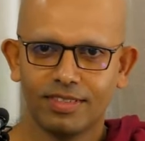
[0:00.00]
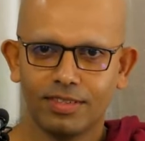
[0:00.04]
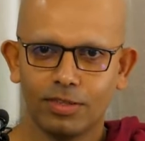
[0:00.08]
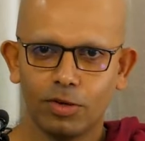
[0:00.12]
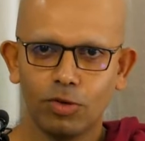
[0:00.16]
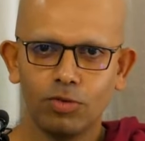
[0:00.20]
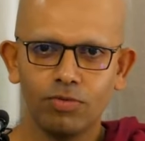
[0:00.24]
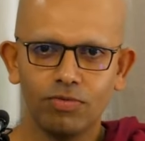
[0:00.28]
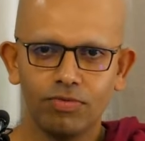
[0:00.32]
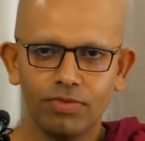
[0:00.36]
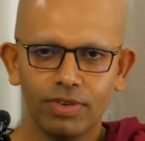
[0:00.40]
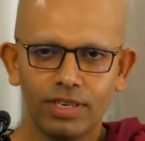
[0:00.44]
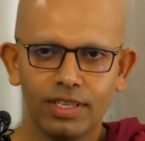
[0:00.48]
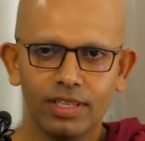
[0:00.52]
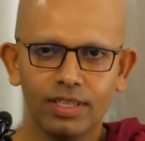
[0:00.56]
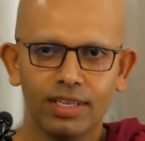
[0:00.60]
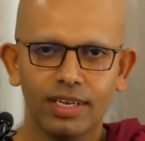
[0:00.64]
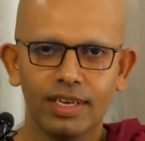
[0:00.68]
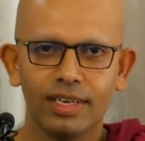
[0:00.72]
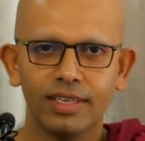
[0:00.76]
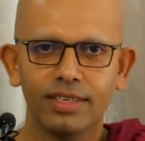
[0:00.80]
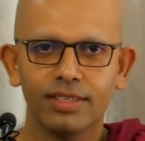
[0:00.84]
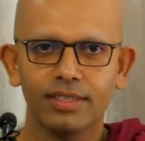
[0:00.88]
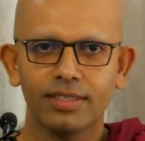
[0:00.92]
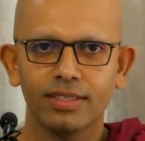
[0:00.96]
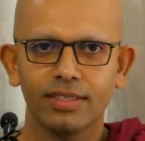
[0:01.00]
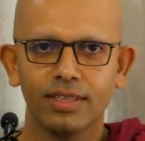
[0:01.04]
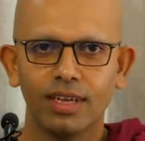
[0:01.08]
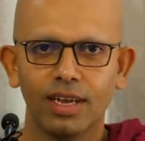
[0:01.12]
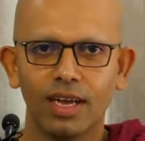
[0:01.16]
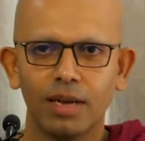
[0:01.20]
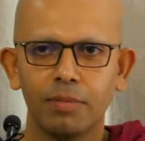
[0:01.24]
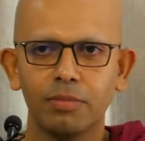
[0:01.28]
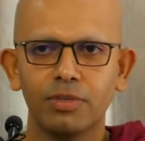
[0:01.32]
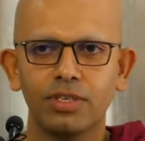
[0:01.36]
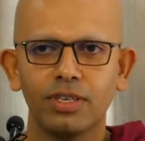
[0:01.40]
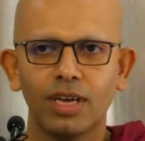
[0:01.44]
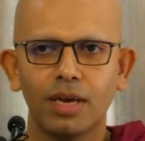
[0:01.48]
Don't feel like
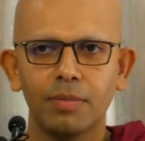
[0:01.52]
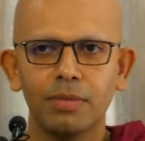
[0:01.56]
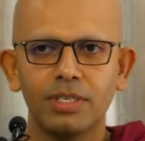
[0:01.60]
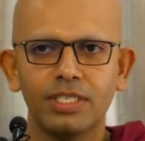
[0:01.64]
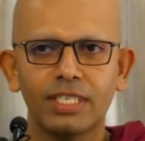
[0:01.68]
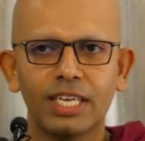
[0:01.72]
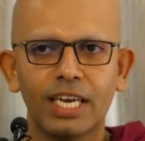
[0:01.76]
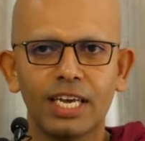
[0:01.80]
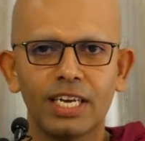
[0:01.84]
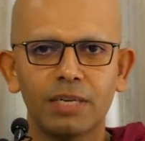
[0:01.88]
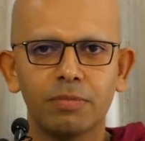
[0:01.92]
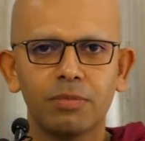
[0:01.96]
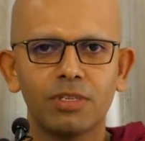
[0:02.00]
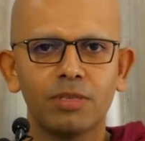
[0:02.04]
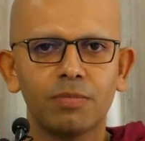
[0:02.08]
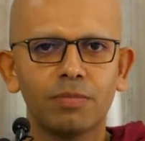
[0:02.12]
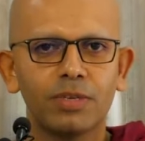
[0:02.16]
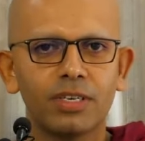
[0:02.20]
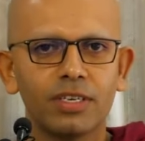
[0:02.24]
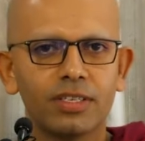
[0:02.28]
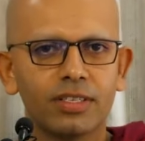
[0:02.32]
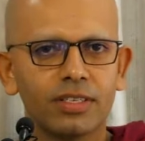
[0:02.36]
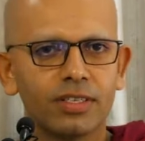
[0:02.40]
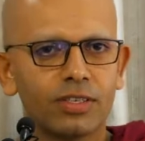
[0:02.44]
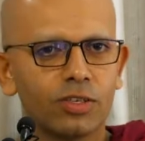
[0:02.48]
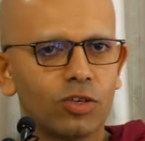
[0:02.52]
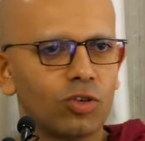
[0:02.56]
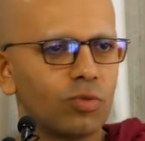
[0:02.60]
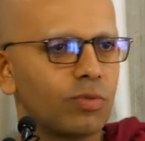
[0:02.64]
I'm a terrible person.